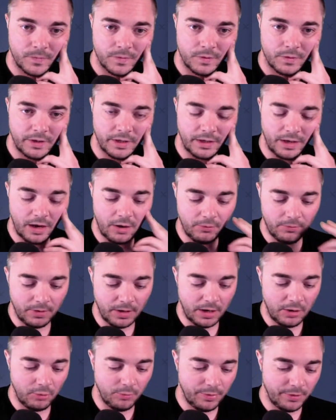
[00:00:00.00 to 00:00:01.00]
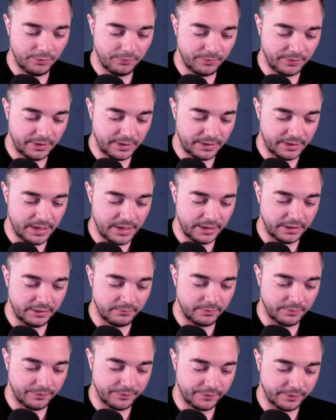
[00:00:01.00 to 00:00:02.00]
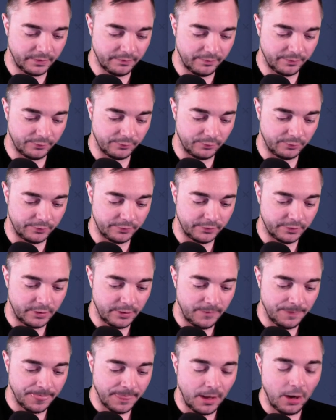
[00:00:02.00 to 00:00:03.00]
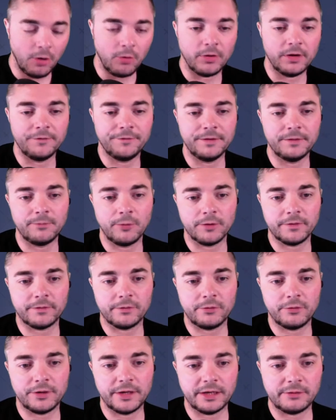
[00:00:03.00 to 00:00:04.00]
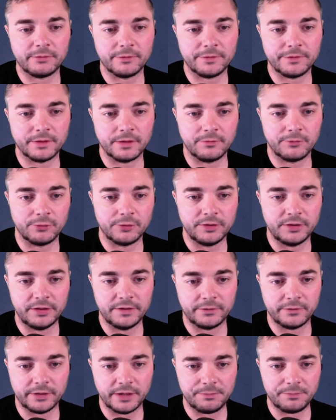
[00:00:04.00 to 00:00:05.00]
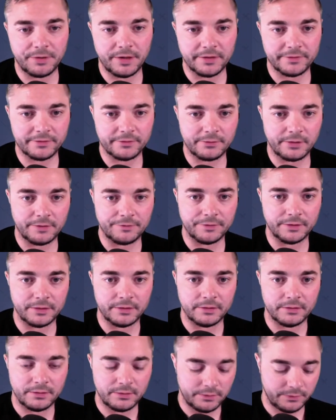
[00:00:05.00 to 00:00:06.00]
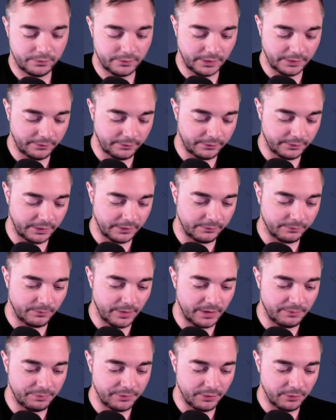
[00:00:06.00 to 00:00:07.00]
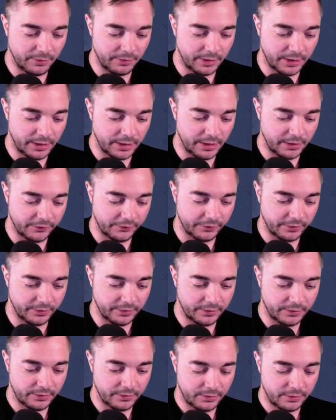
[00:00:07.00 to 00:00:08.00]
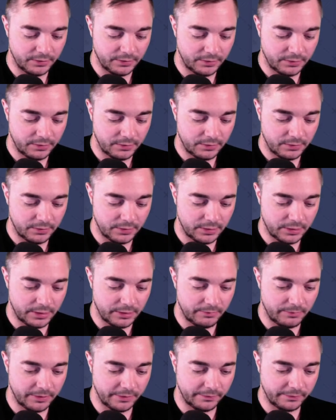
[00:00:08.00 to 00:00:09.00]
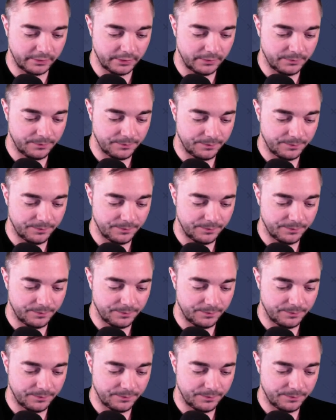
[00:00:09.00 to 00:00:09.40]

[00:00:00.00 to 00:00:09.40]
Okay, how about we get lucky with Silver Road? Oh, if he wants to connect with Silver Road, he needs to get past Scruffy. So that might be okay actually. Let's see.